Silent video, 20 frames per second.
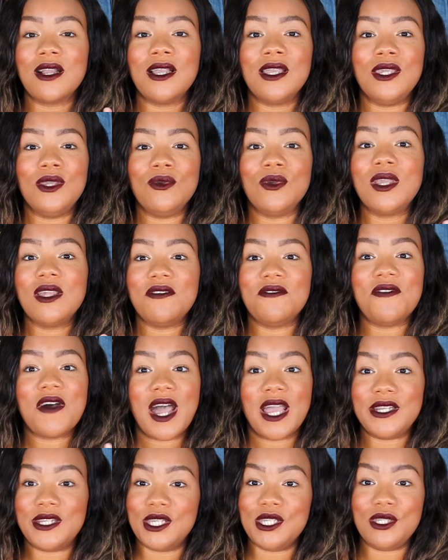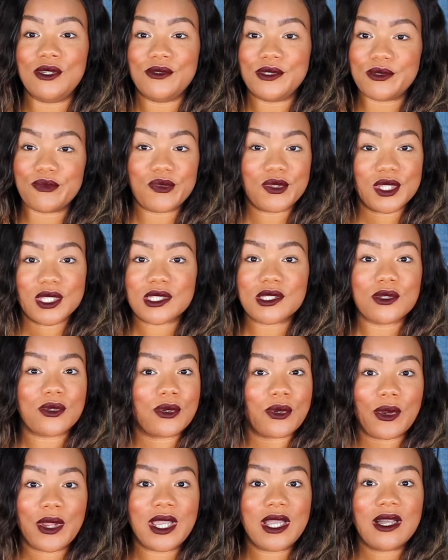you can find a use for this little
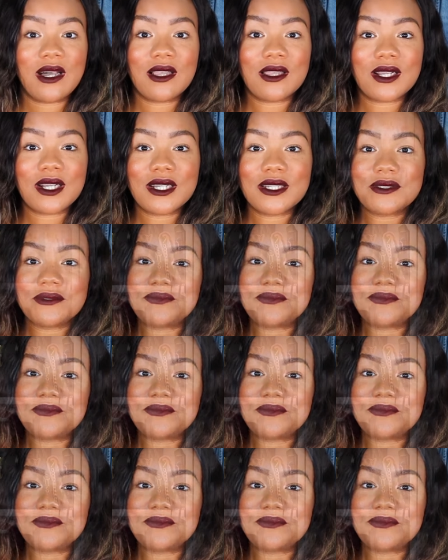green color